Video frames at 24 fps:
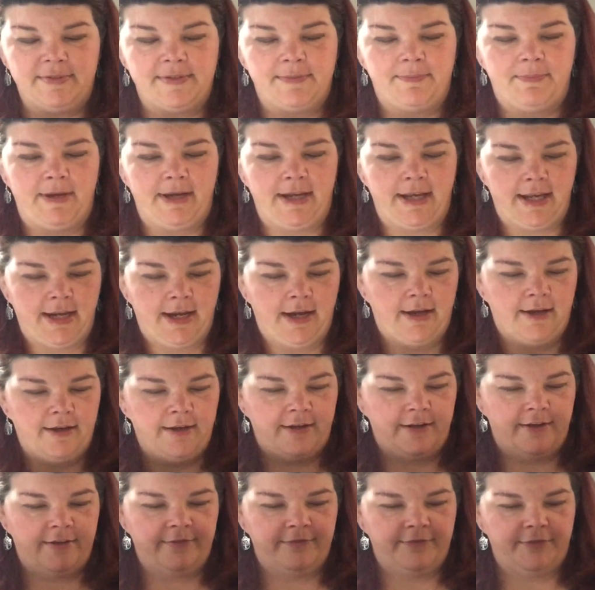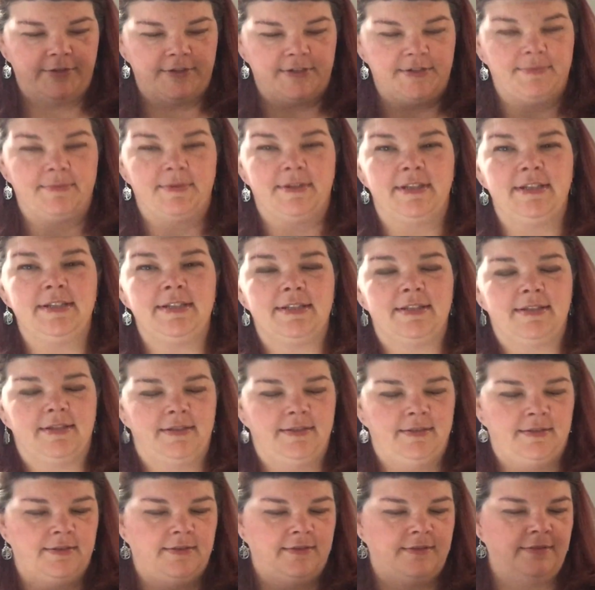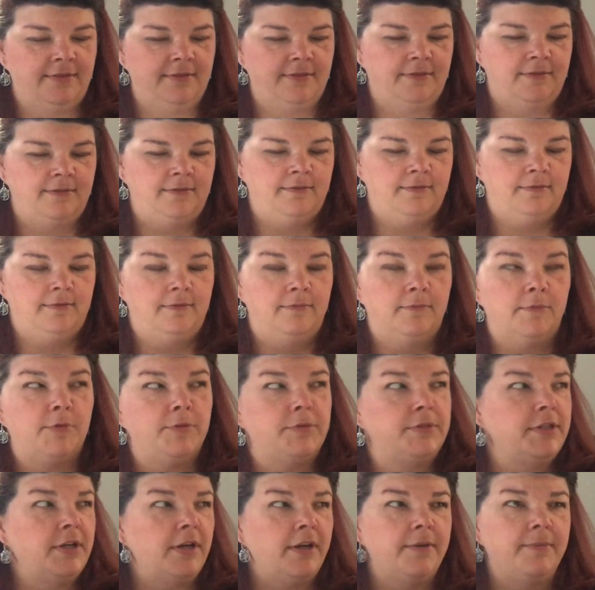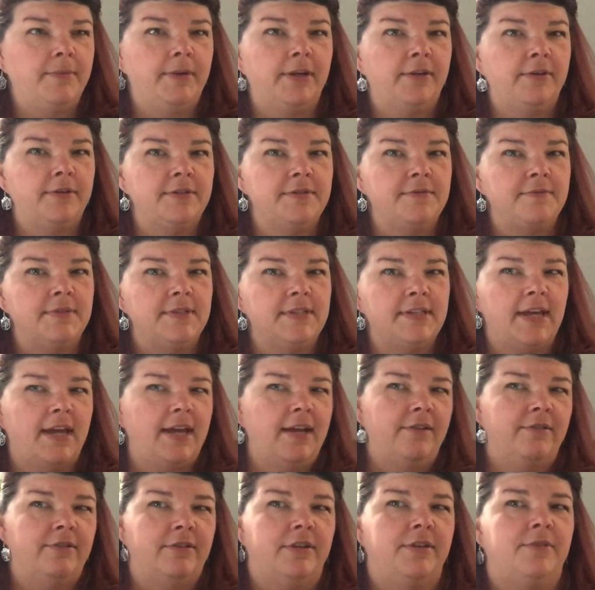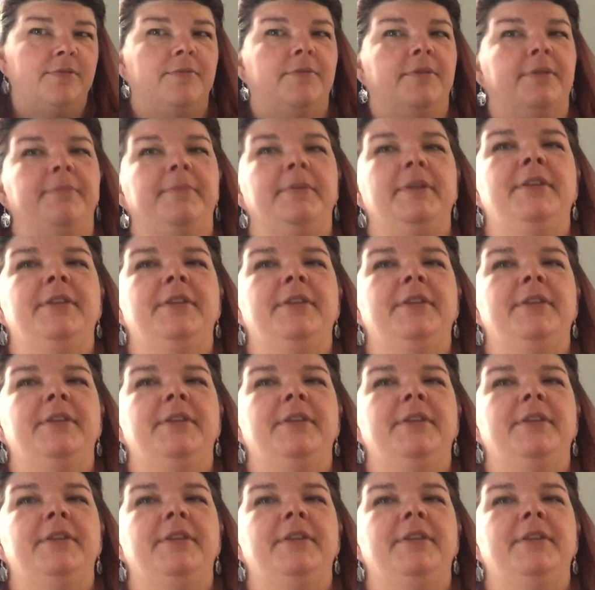Speaking of Christmas, were we talking about Christmas? I don't think we were.